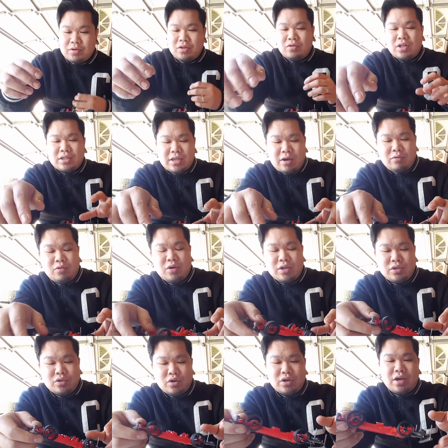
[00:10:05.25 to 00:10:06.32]
You know, that's how you
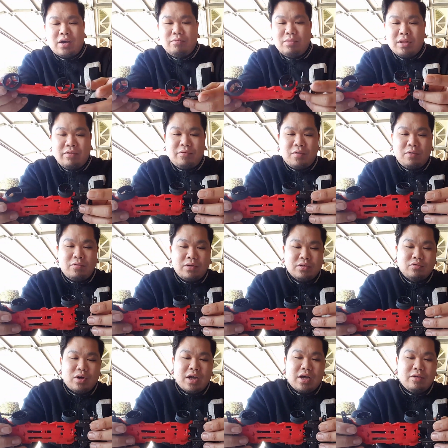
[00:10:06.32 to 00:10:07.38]
enjoy a mini
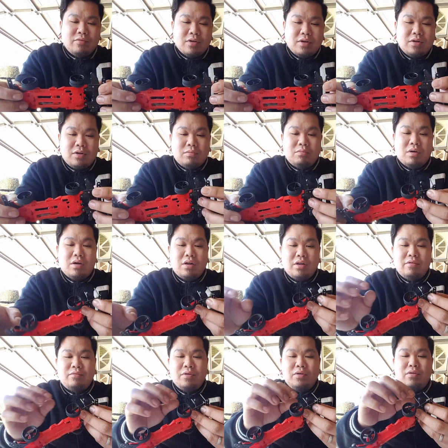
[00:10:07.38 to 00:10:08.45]
4-wheel drive.
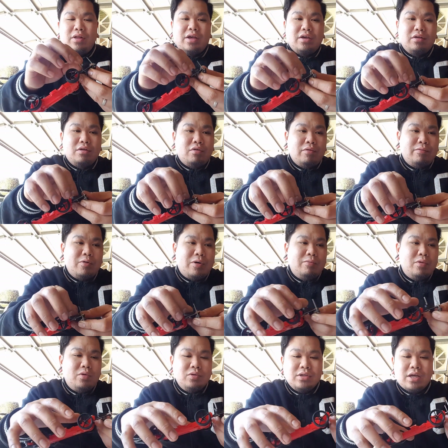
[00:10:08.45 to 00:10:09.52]
But if you're like, you know, if you
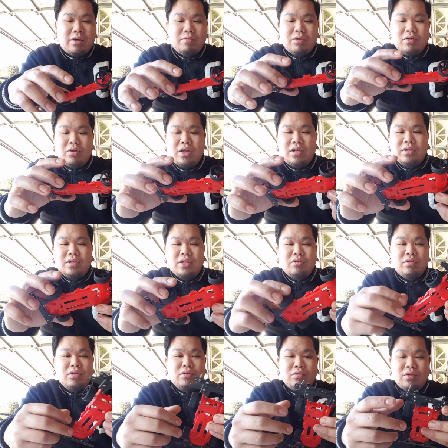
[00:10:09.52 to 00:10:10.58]
have no time and you're lazy,
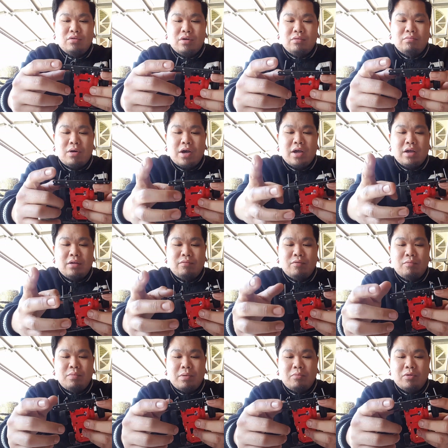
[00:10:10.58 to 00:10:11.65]
you can buy it
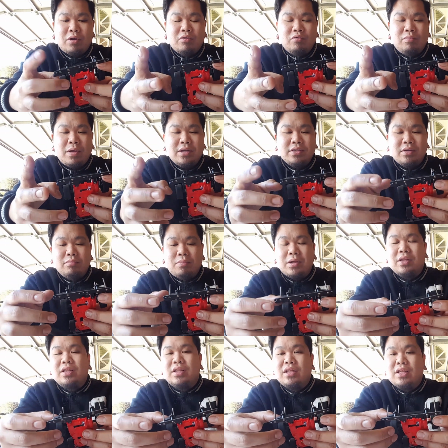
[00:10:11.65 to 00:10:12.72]
from people who makes it.
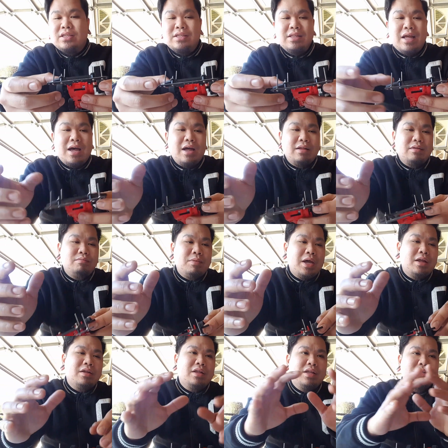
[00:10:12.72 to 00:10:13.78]
But it's not
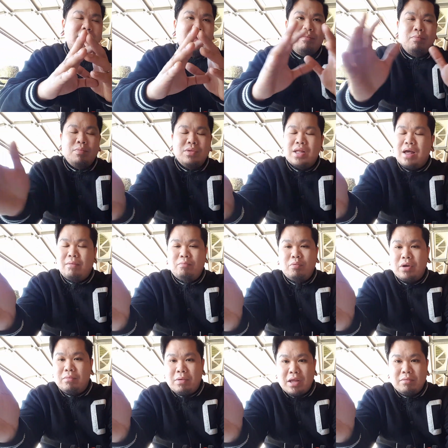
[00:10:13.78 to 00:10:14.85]
made. It's like not
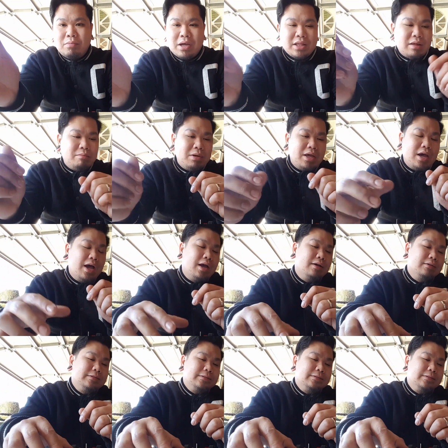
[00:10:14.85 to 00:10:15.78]
pre-made by Tamiya.